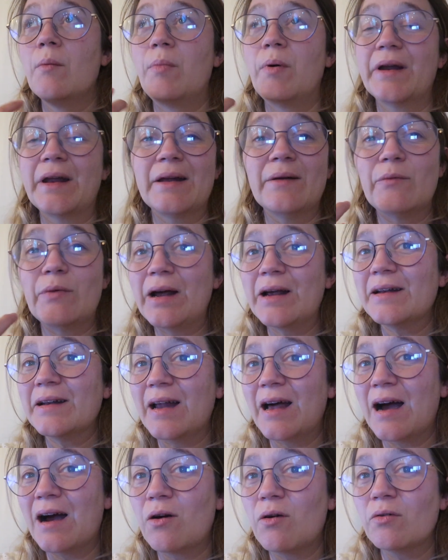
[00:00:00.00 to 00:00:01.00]
But right
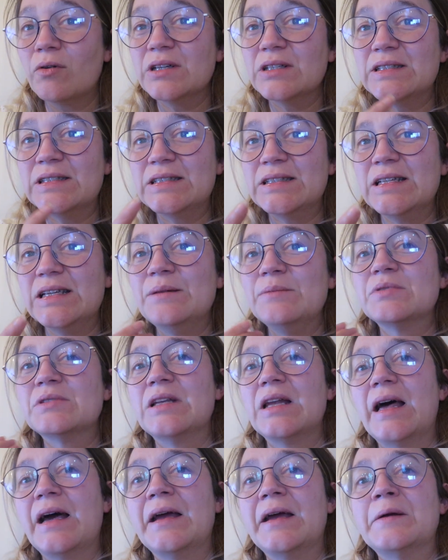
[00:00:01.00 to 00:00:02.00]
now, it
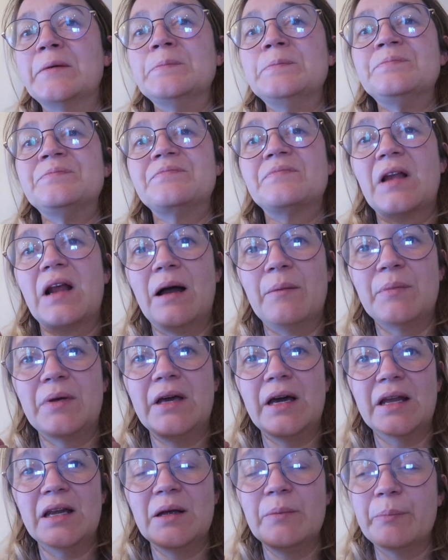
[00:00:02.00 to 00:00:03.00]
seems like I'm
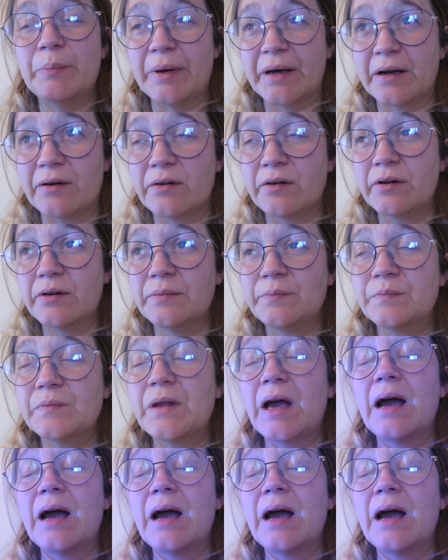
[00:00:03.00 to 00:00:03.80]
getting better.